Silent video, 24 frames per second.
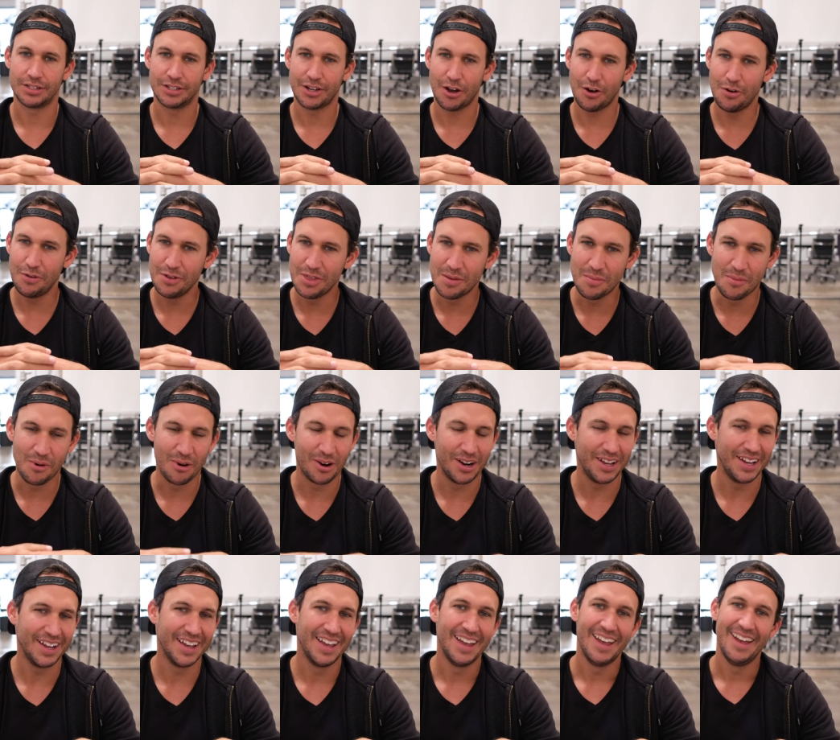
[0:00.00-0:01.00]
Go in the
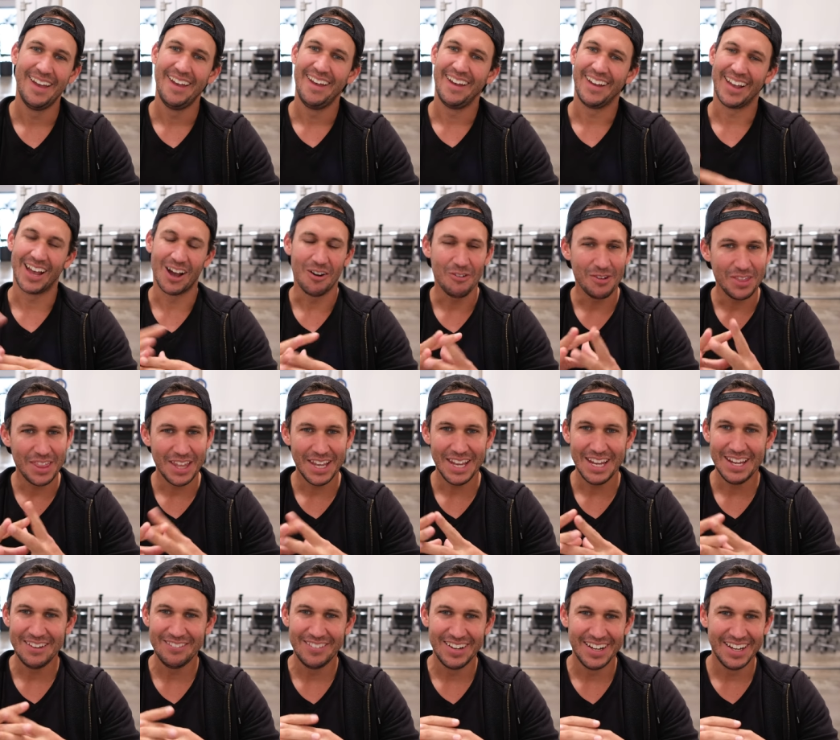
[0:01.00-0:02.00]
morning, go in the
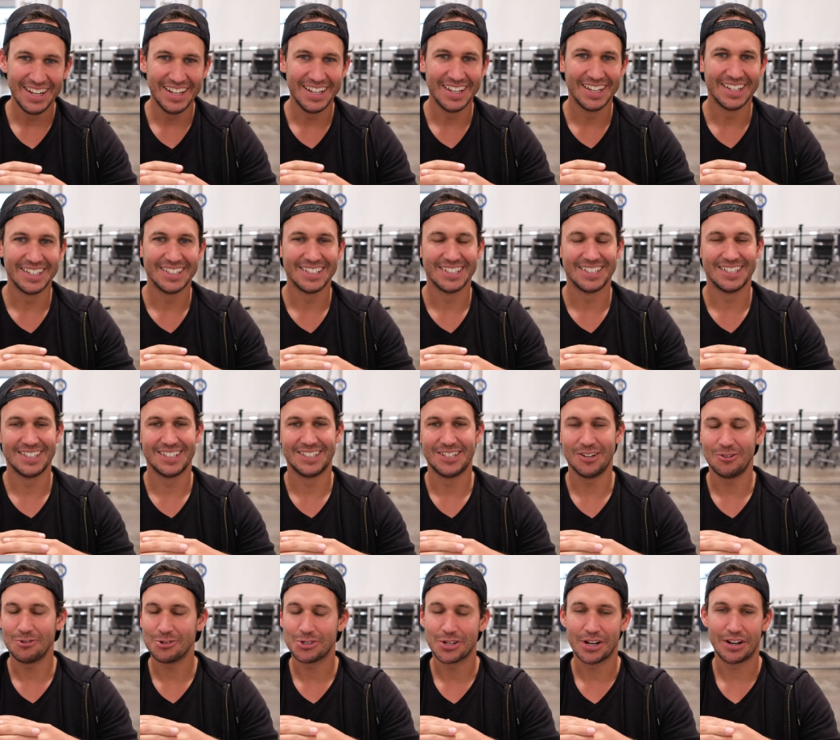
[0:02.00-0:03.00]
evening.
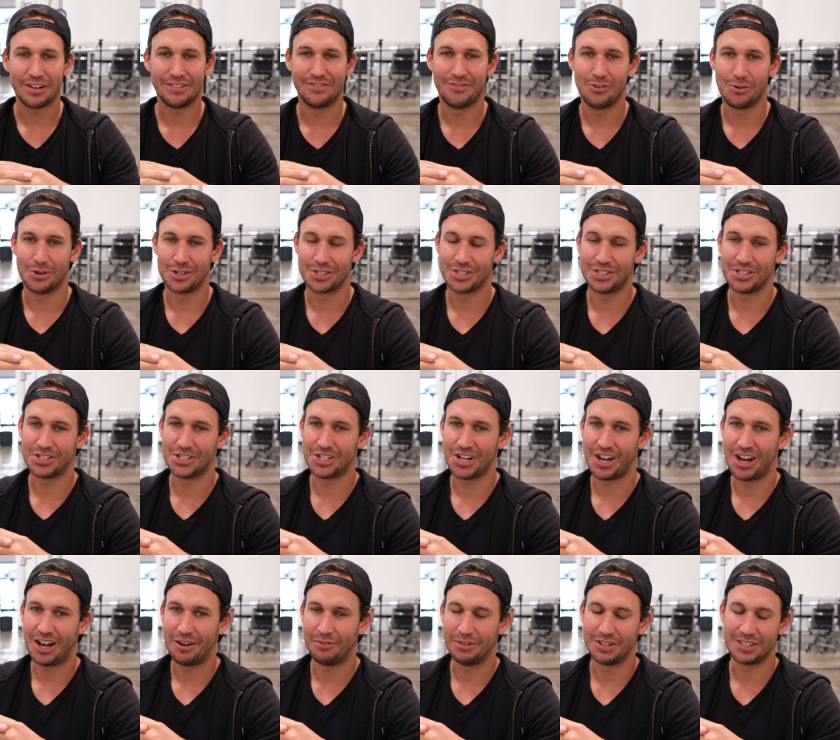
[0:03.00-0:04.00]
Don't try to force the
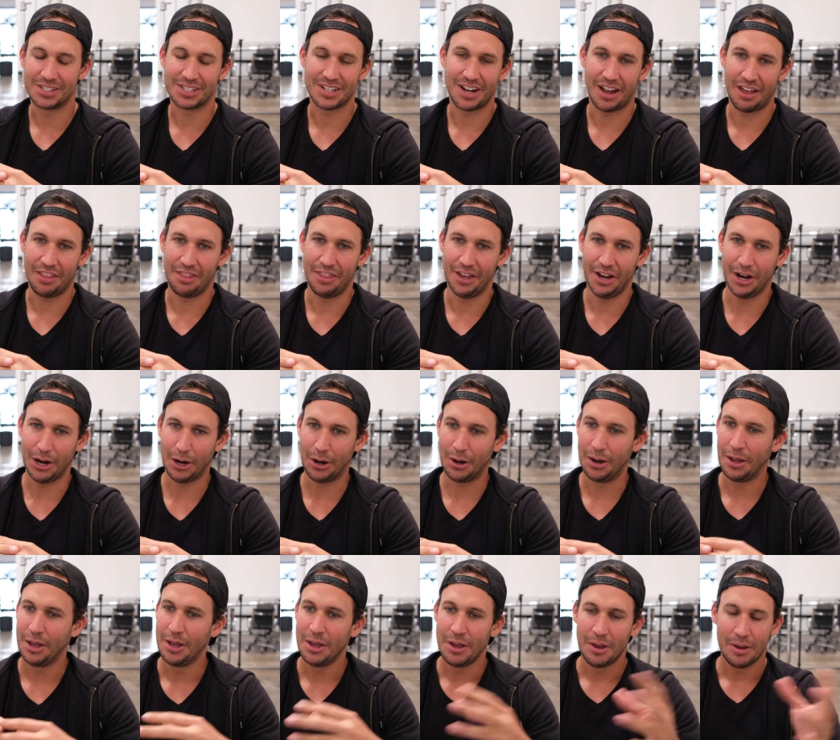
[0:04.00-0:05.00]
shot when it's not
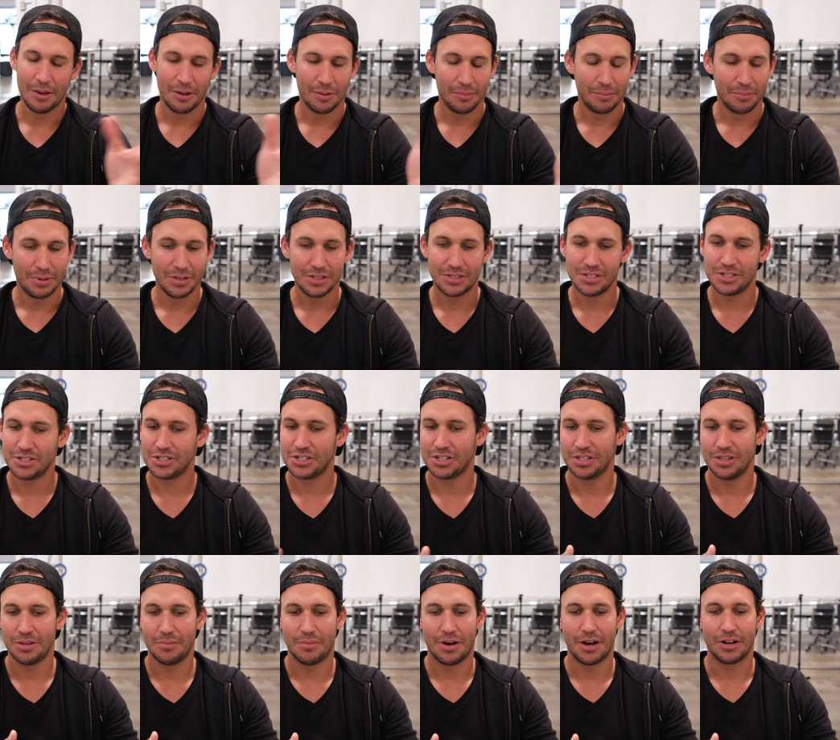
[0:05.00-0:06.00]
there.
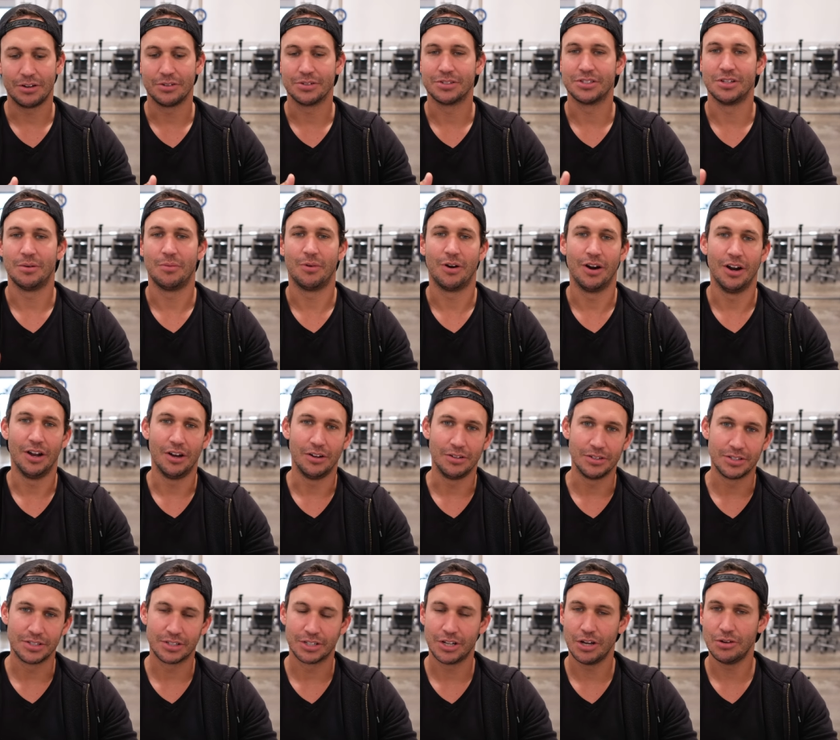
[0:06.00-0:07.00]
Position the model somewhere
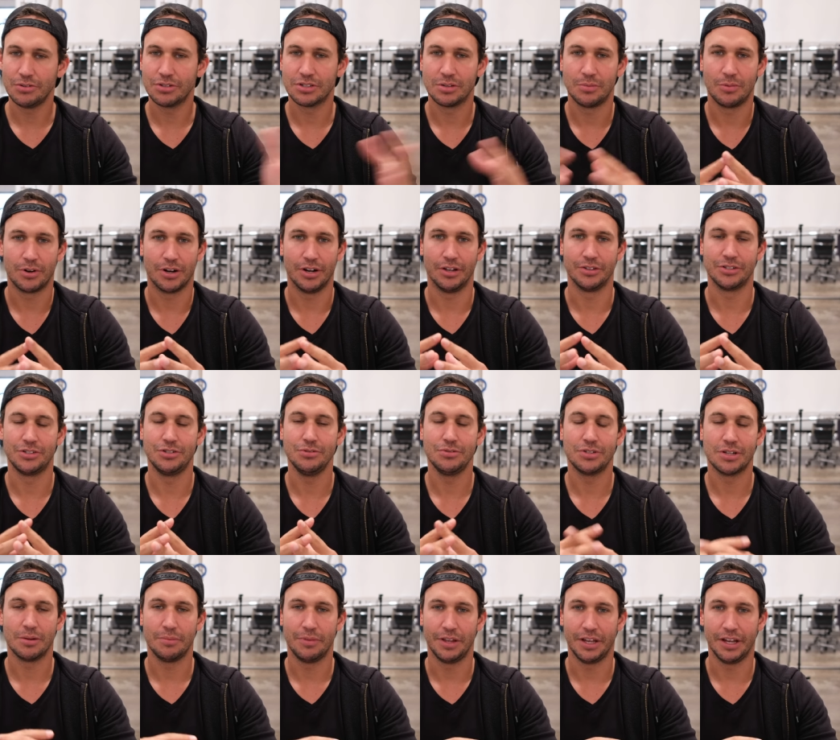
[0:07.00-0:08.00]
else. Go somewhere else. Do
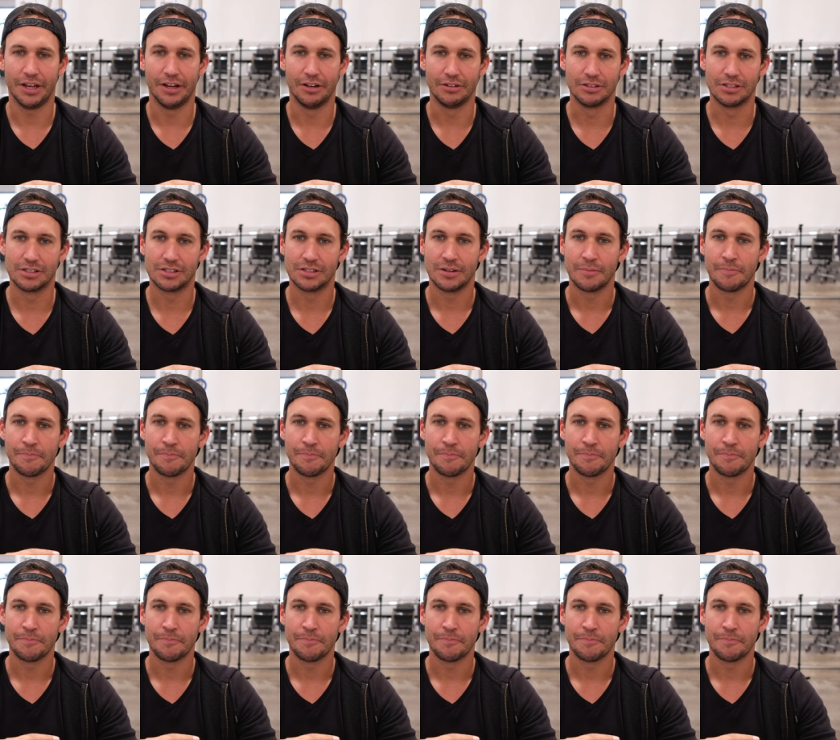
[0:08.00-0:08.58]
something else.